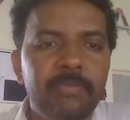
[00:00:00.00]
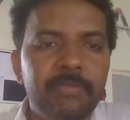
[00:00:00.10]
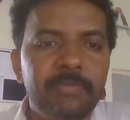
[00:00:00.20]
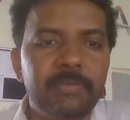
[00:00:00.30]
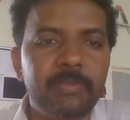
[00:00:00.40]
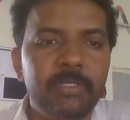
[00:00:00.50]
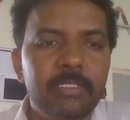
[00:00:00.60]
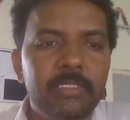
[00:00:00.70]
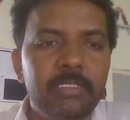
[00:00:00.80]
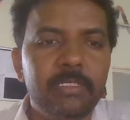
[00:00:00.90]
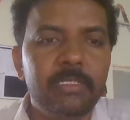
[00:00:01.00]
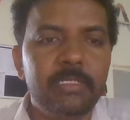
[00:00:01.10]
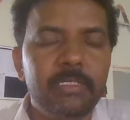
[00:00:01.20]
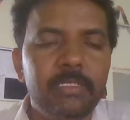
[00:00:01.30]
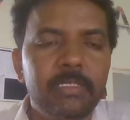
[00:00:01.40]
fifth one
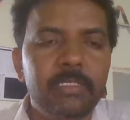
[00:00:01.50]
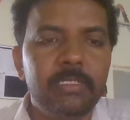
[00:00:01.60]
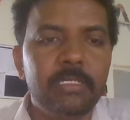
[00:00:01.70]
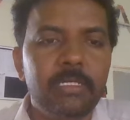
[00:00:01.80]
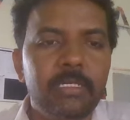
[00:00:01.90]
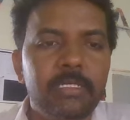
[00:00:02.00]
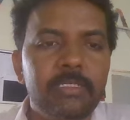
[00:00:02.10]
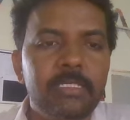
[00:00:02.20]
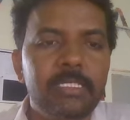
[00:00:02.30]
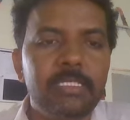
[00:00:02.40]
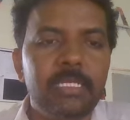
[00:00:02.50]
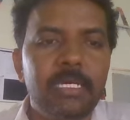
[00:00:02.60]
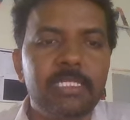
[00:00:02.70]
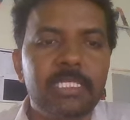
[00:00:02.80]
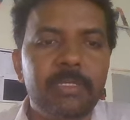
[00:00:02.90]
and sixth
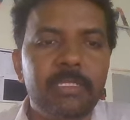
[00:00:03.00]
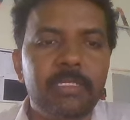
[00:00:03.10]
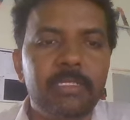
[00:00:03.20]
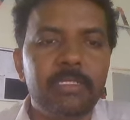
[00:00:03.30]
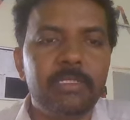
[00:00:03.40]
or seventh.